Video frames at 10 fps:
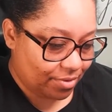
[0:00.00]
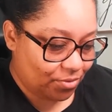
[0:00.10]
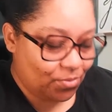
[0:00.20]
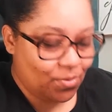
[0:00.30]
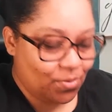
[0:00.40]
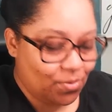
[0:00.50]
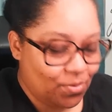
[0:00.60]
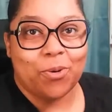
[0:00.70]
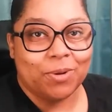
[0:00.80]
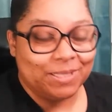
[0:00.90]
Do I need to
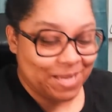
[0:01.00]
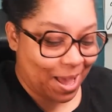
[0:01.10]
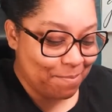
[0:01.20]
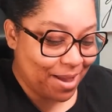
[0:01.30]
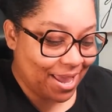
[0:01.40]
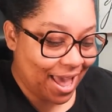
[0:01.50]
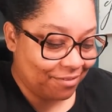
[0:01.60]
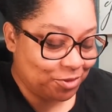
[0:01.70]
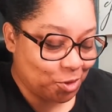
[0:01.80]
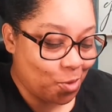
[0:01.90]
go into? I might
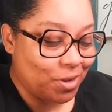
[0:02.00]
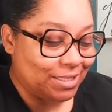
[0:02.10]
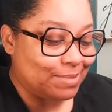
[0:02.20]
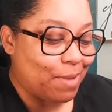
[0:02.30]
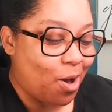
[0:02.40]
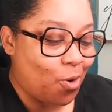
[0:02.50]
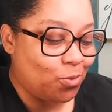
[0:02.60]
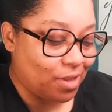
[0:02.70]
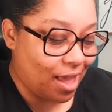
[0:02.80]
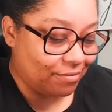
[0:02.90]
have to go into my
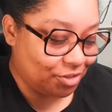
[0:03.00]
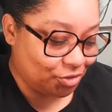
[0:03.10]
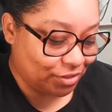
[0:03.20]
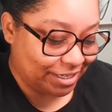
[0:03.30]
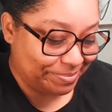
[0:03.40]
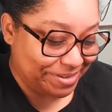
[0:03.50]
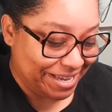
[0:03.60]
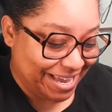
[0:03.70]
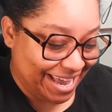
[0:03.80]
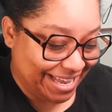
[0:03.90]
own live stream
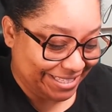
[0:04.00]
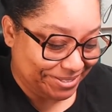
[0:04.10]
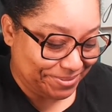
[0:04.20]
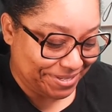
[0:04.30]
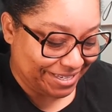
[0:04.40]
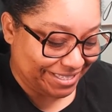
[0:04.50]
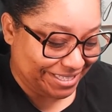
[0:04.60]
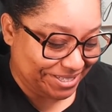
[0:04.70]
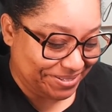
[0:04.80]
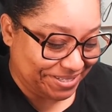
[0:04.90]
and do this
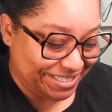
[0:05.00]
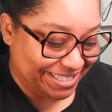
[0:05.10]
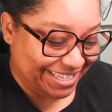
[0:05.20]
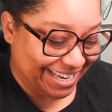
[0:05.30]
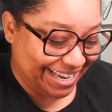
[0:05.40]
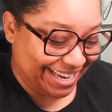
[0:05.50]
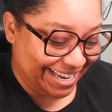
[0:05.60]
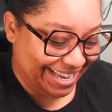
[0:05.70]
so you could see.